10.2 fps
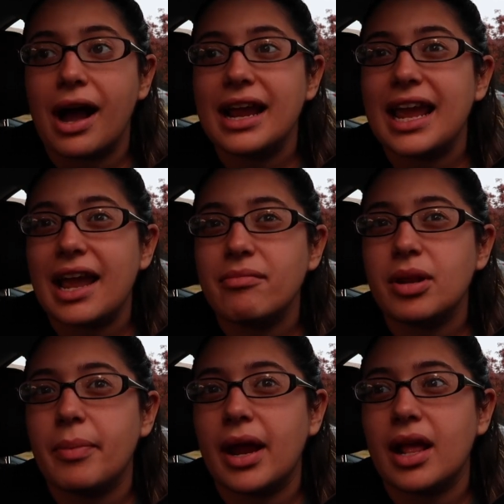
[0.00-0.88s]
I am
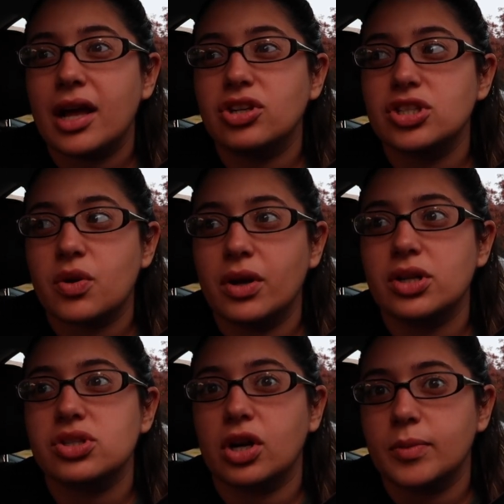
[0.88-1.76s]
debating on just going
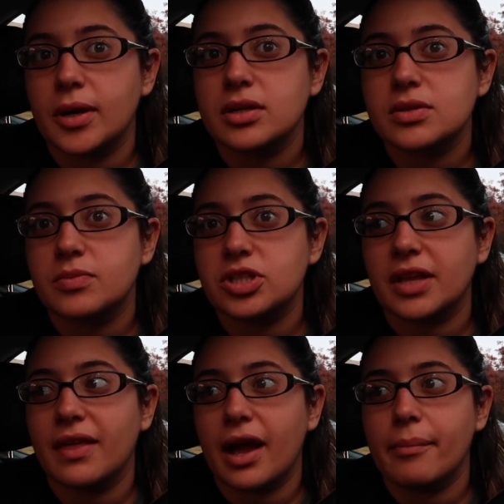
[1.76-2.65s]
to Starbucks, which
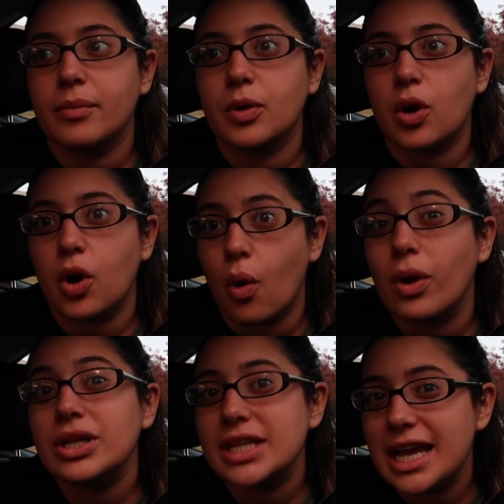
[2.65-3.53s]
I think I'm
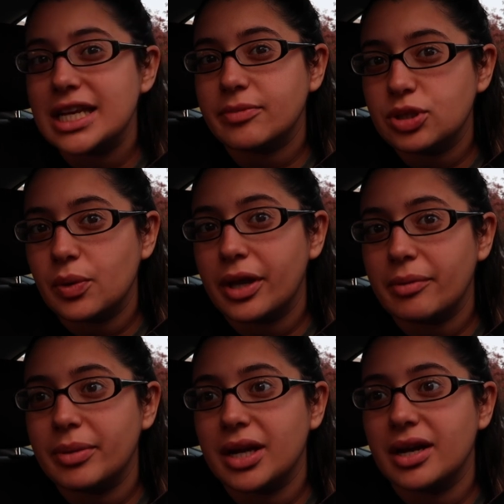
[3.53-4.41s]
going to end up
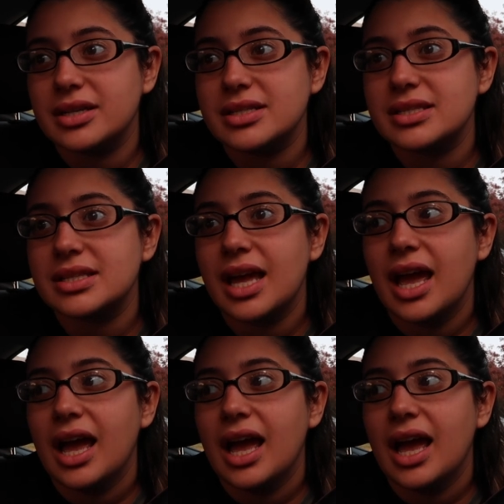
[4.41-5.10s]
doing, because